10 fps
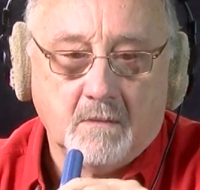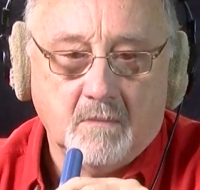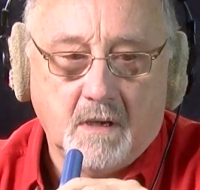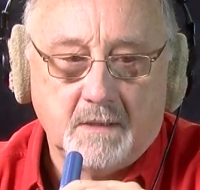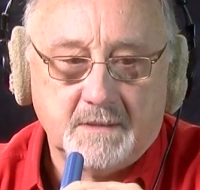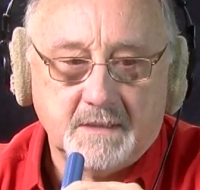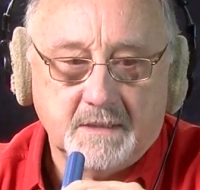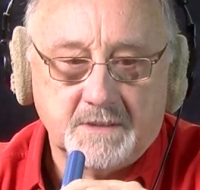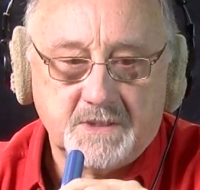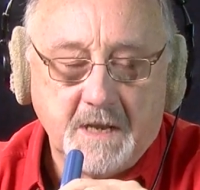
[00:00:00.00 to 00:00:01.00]
but
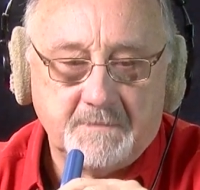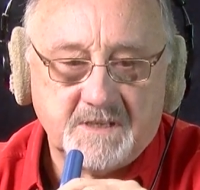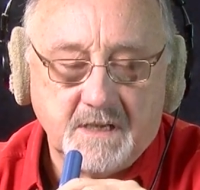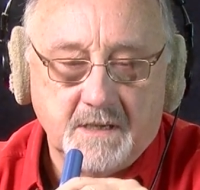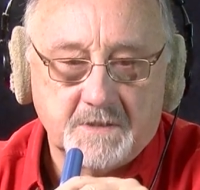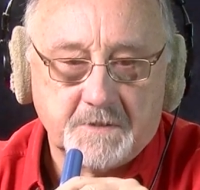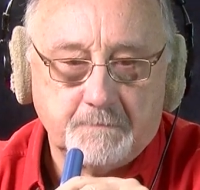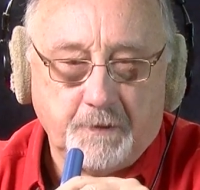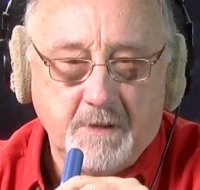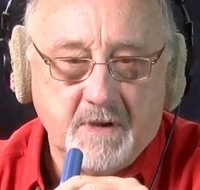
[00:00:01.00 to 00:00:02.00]
Schoeps says
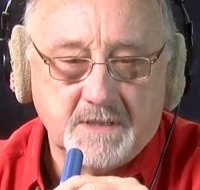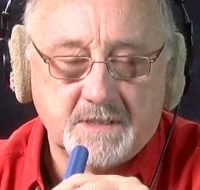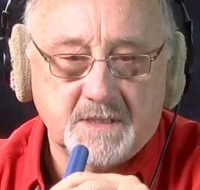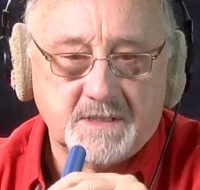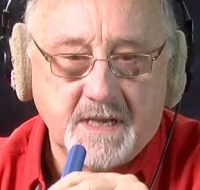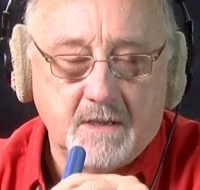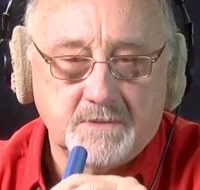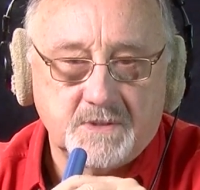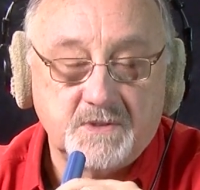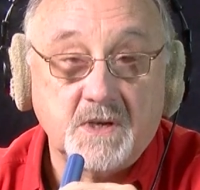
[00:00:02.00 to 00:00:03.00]
pretty much this
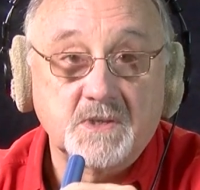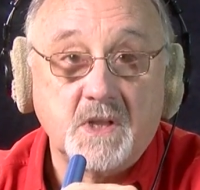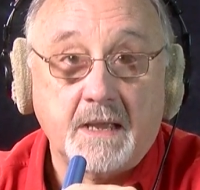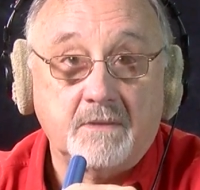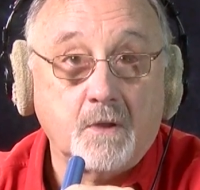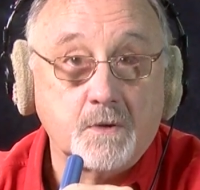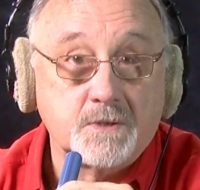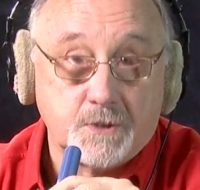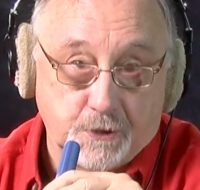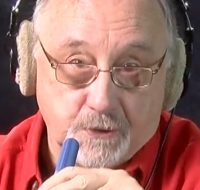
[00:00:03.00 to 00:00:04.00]
sounds just like
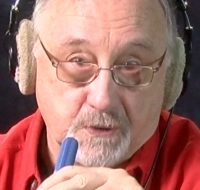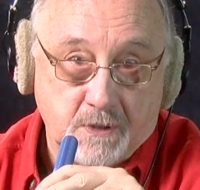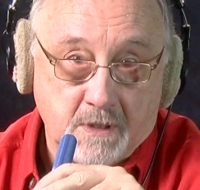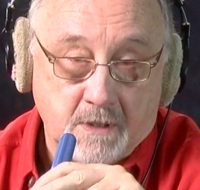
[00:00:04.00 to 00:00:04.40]
those two.